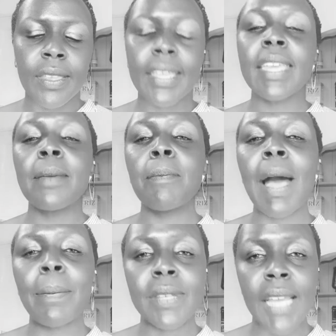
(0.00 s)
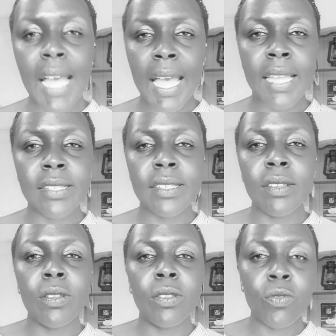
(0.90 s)
He baptized.
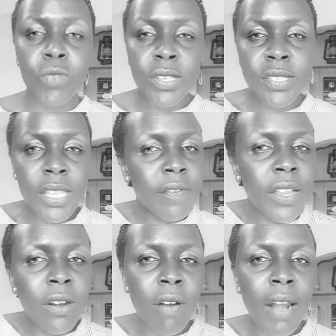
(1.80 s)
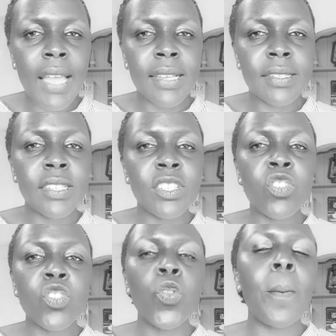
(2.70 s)
Receiving Christ is a
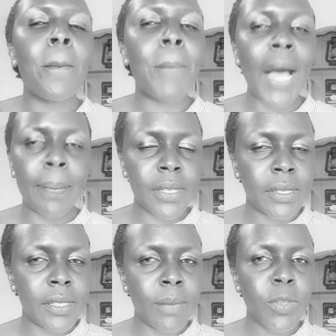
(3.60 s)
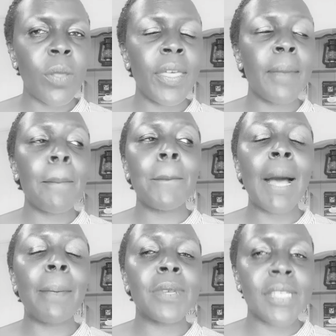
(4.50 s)
new baptism. You're then
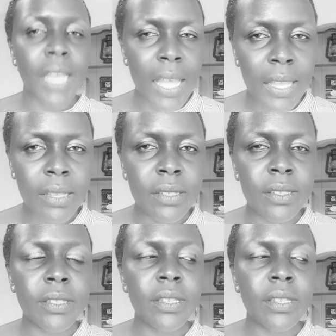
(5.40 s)
baptized